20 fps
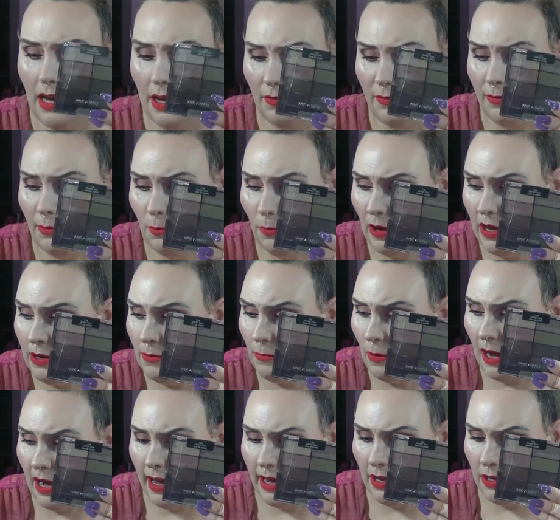from Wet n
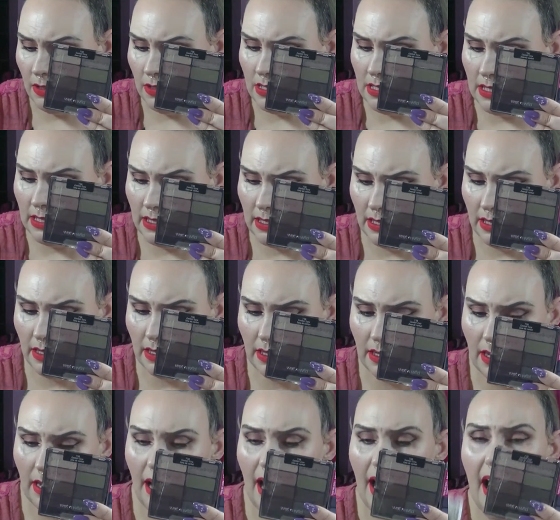Wild.
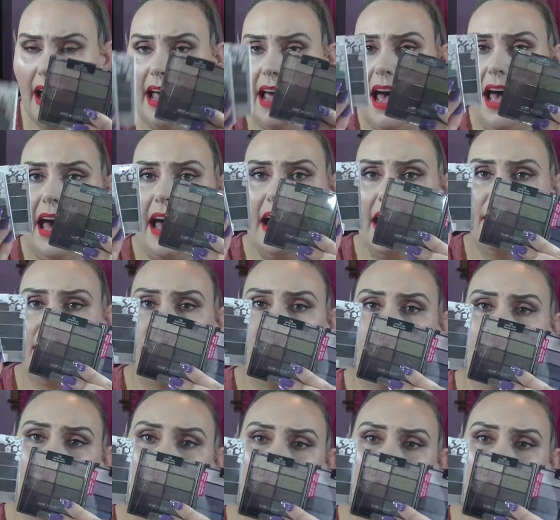I have